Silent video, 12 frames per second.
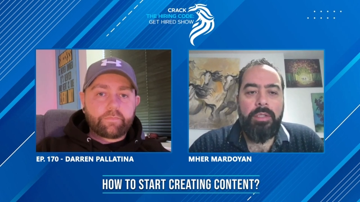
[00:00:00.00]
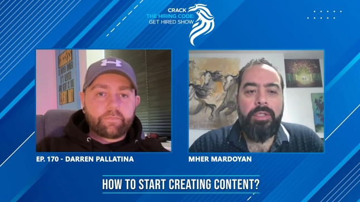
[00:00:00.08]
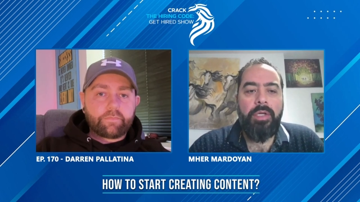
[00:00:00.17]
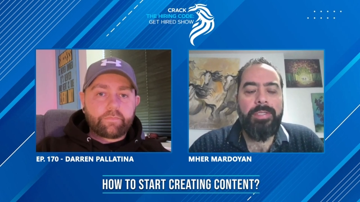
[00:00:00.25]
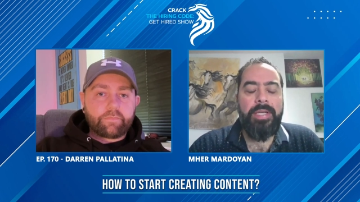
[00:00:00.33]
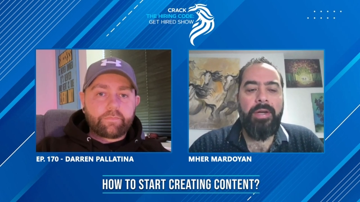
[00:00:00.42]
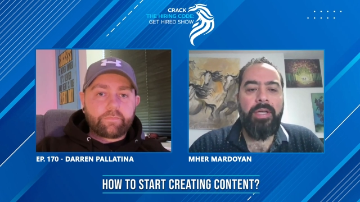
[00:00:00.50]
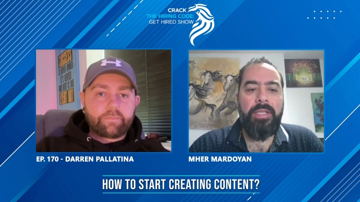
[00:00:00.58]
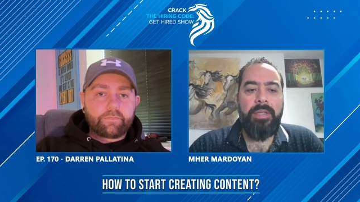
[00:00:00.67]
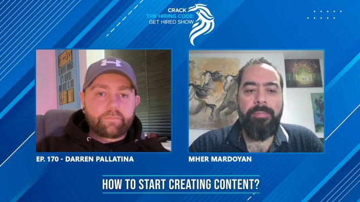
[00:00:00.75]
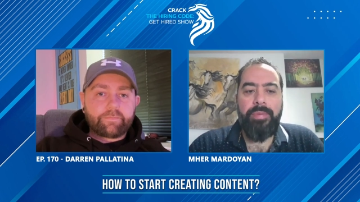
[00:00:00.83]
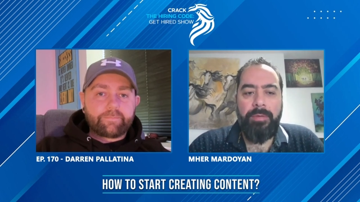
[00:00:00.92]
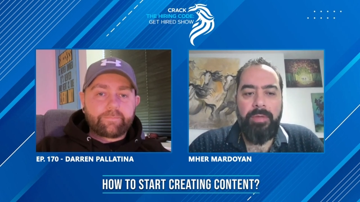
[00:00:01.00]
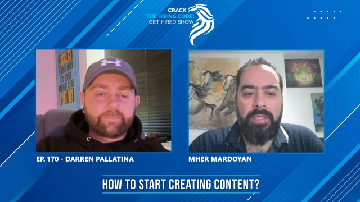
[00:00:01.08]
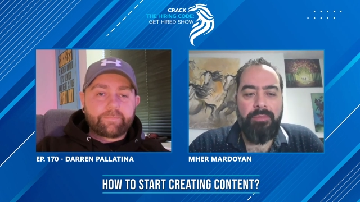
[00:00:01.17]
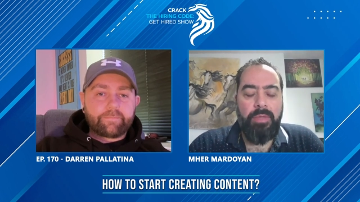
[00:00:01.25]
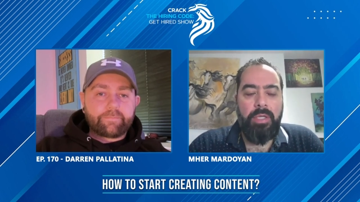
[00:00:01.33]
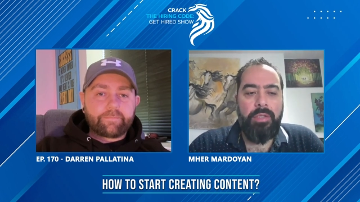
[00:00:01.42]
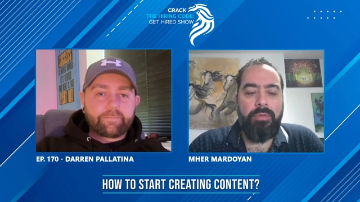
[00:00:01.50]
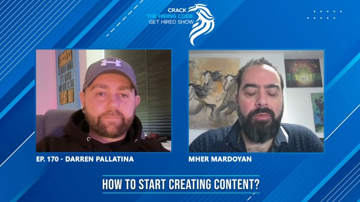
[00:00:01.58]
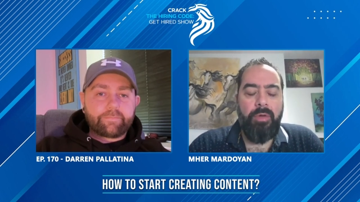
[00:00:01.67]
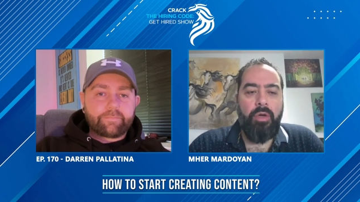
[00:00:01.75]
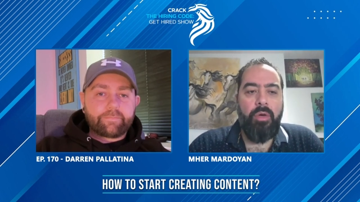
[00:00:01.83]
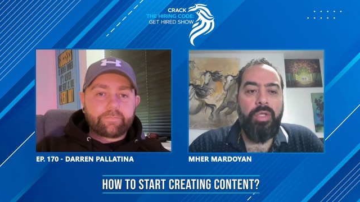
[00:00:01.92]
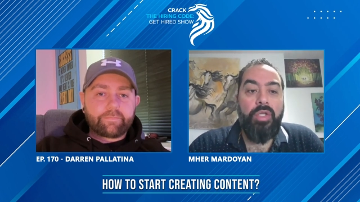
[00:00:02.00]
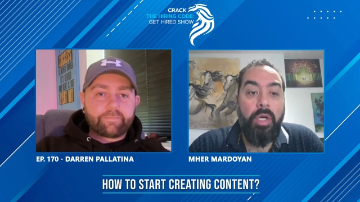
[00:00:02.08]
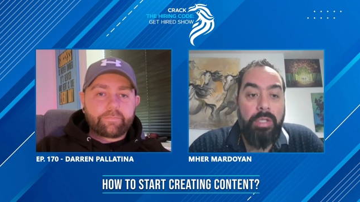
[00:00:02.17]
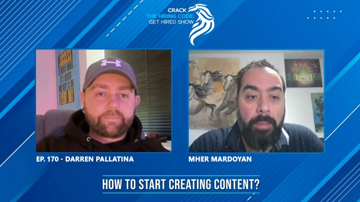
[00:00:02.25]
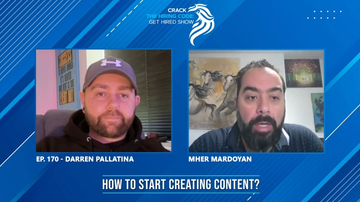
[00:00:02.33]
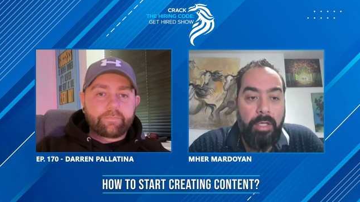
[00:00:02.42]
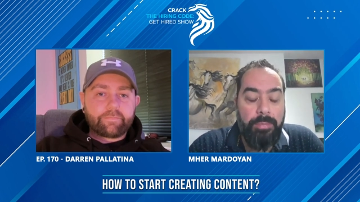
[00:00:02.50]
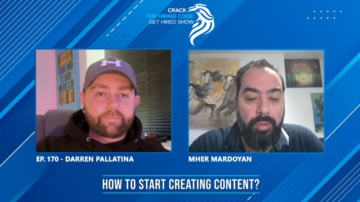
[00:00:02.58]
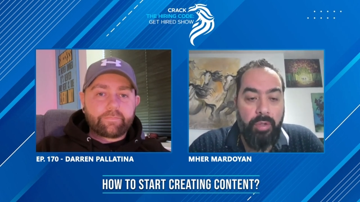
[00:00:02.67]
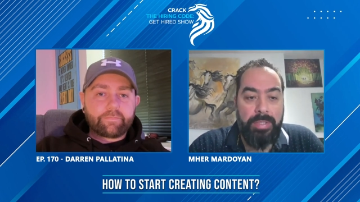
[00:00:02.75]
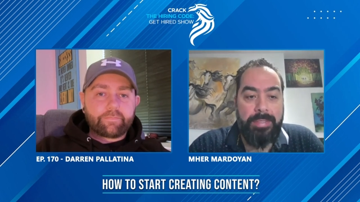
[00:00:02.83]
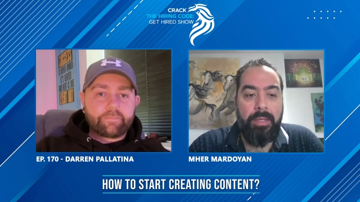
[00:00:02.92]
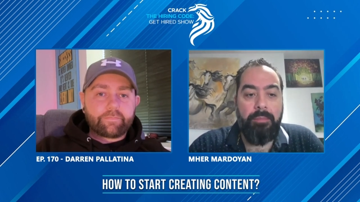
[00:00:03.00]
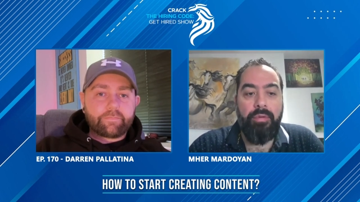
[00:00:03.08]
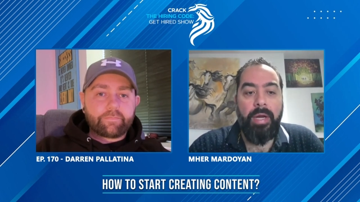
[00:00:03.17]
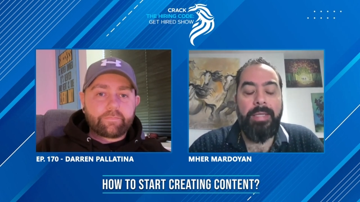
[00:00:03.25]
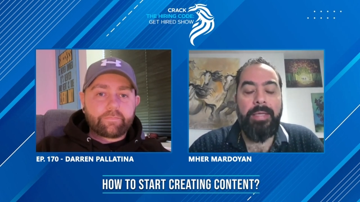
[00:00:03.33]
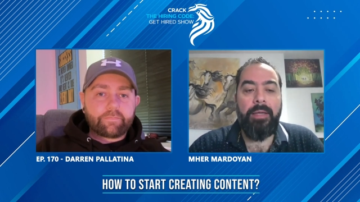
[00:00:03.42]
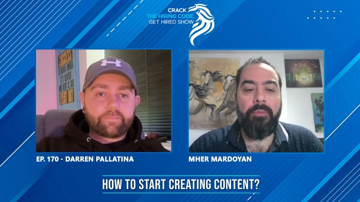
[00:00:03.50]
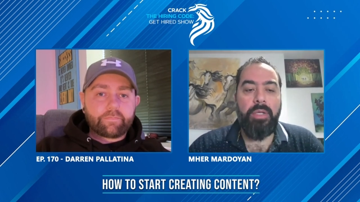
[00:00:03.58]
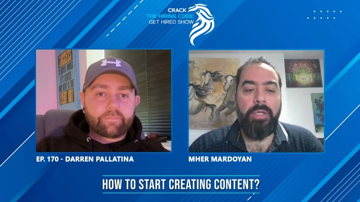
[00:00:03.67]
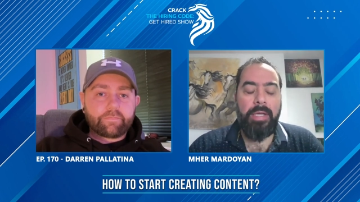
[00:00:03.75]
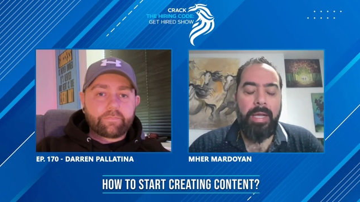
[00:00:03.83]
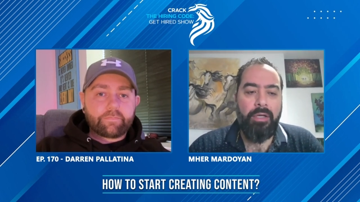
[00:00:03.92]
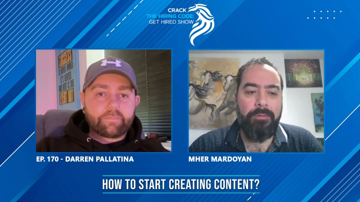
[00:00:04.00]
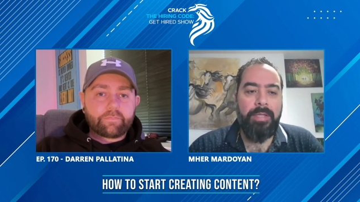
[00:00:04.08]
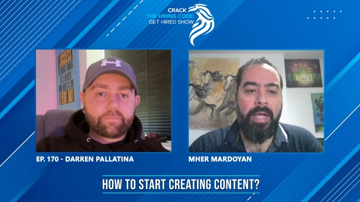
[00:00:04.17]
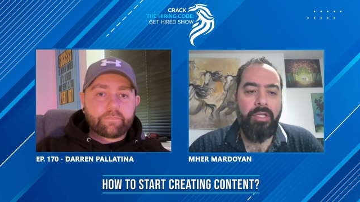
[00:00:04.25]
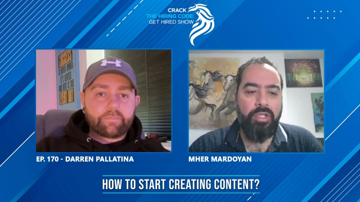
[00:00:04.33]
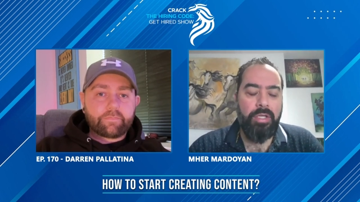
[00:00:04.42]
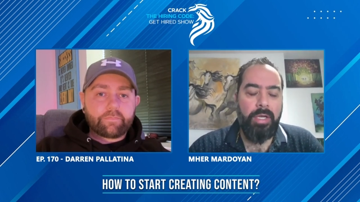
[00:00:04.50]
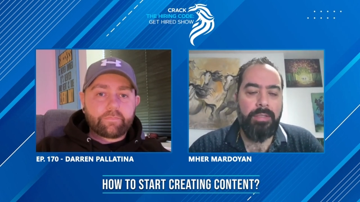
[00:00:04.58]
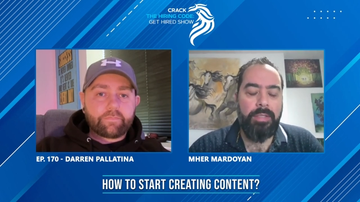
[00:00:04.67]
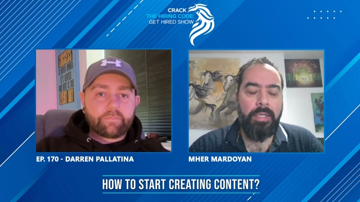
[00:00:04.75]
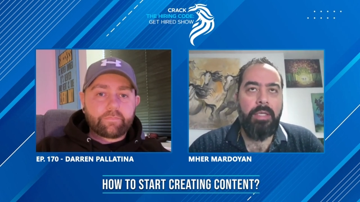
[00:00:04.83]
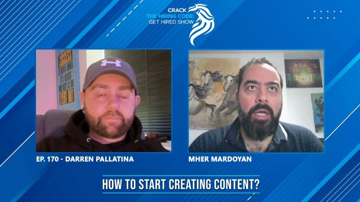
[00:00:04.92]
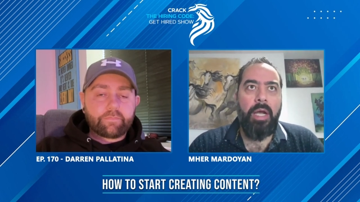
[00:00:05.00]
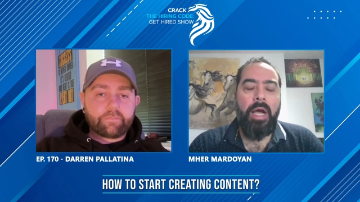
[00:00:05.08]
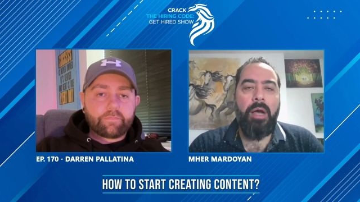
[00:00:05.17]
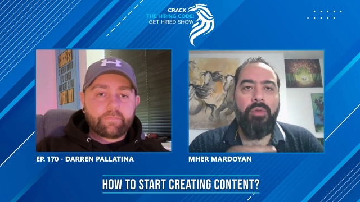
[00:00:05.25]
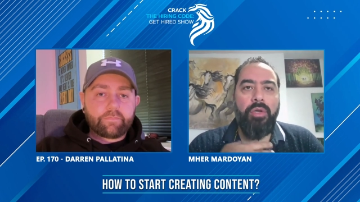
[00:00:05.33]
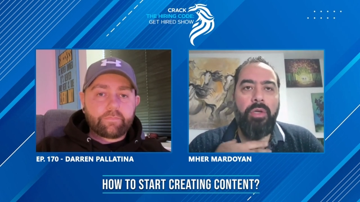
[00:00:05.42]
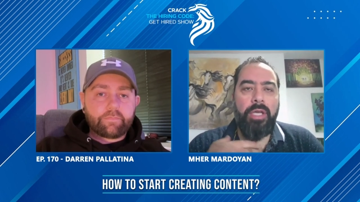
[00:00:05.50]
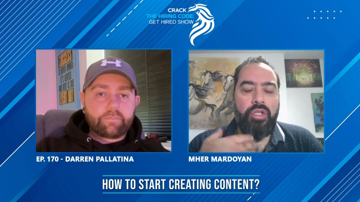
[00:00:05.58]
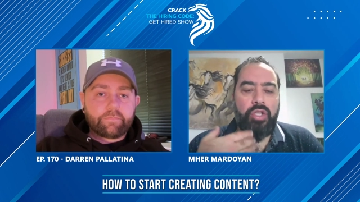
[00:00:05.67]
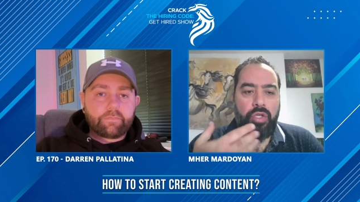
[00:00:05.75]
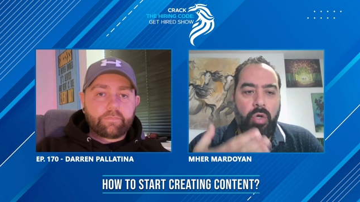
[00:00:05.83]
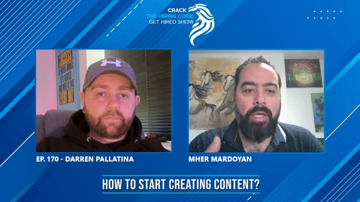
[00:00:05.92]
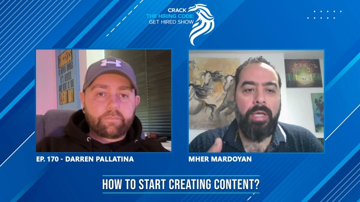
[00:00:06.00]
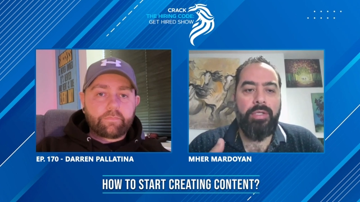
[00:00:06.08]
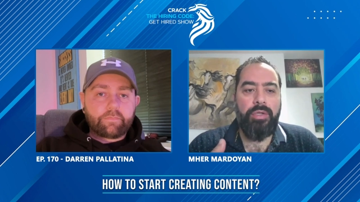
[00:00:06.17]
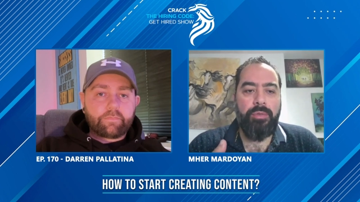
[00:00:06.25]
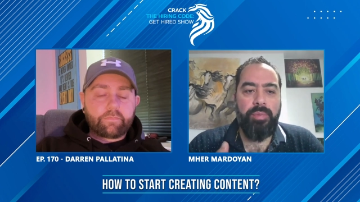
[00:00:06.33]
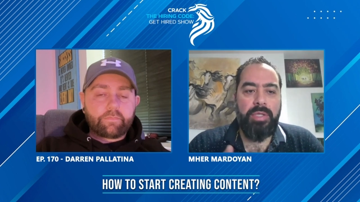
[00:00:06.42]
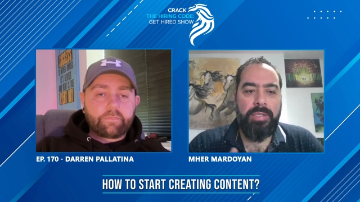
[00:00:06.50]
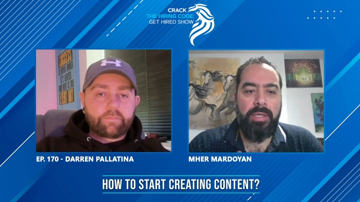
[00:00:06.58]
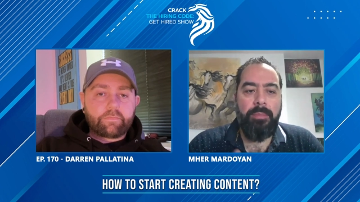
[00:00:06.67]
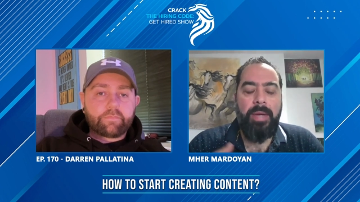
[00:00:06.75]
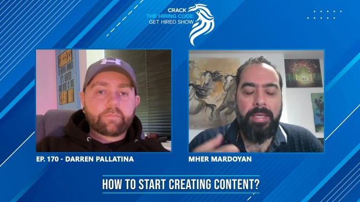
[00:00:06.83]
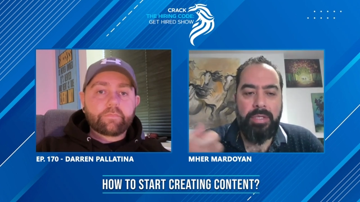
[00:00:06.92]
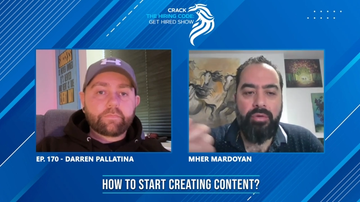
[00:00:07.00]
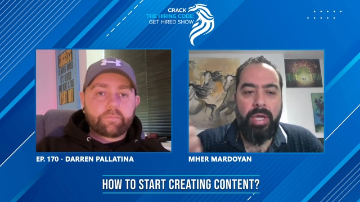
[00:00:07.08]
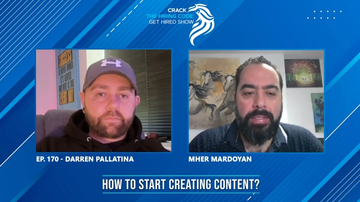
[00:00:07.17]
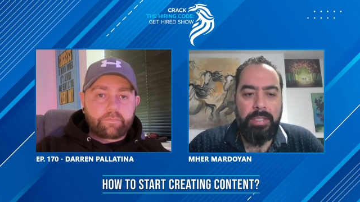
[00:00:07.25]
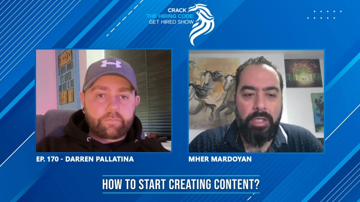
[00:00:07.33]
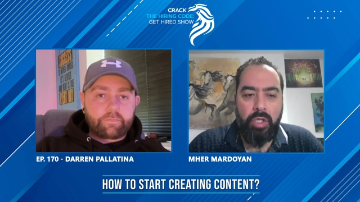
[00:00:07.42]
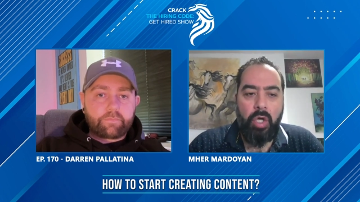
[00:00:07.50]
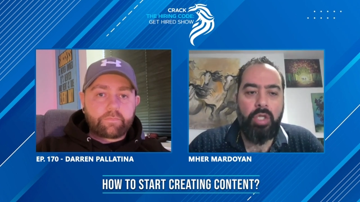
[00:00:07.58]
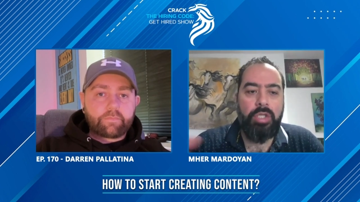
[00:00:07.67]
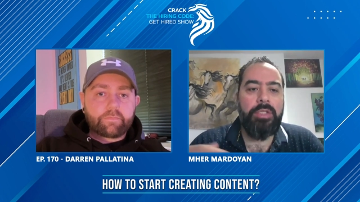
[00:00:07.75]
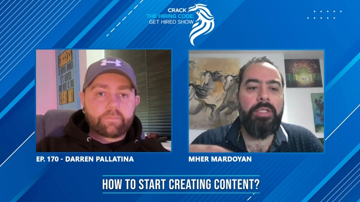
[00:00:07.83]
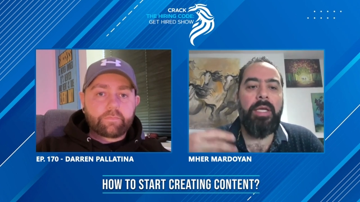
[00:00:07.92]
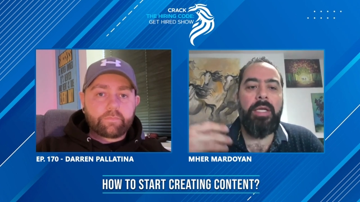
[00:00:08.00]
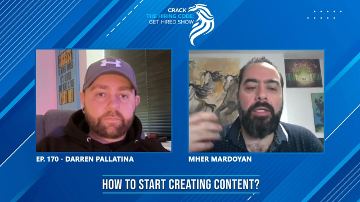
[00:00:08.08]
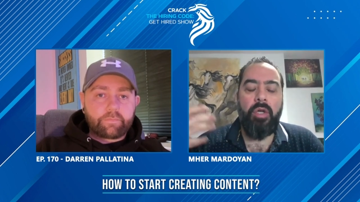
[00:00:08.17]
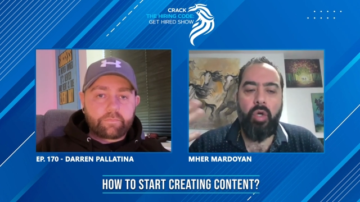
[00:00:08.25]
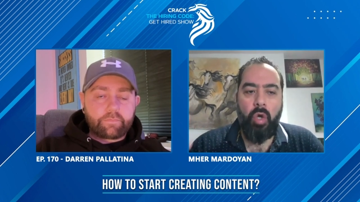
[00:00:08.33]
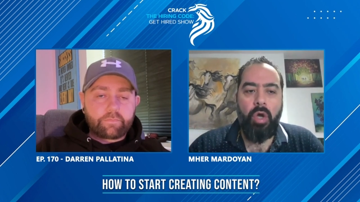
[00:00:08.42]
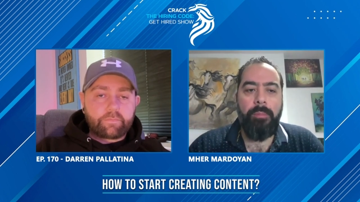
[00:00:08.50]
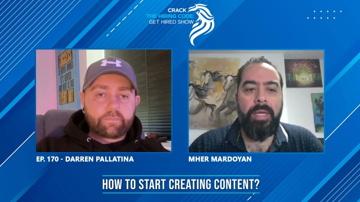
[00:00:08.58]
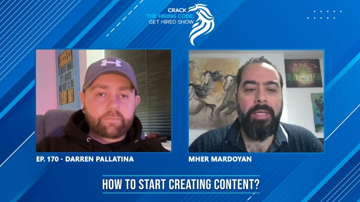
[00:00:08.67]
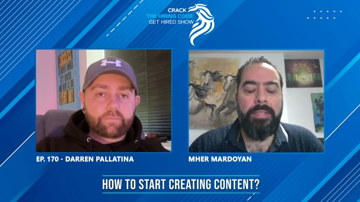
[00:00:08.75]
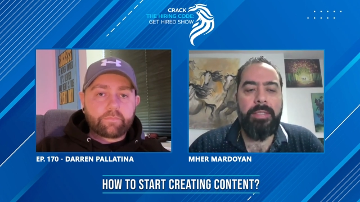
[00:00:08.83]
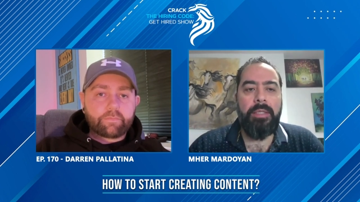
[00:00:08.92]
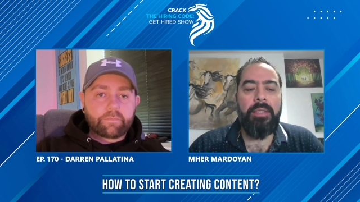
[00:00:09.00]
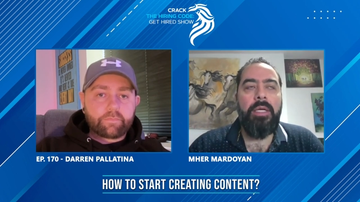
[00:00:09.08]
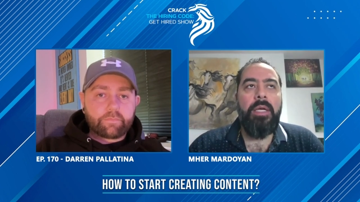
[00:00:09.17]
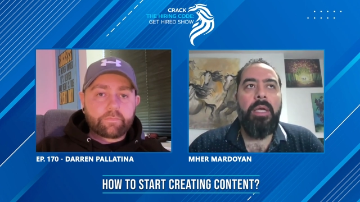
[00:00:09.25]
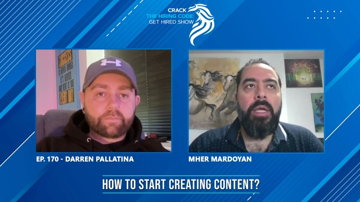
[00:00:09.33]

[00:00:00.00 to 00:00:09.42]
Speaker 1: So during the previous video, we talked about personal branding and we kind of touched at how you can showcase your personal by creating content or commenting.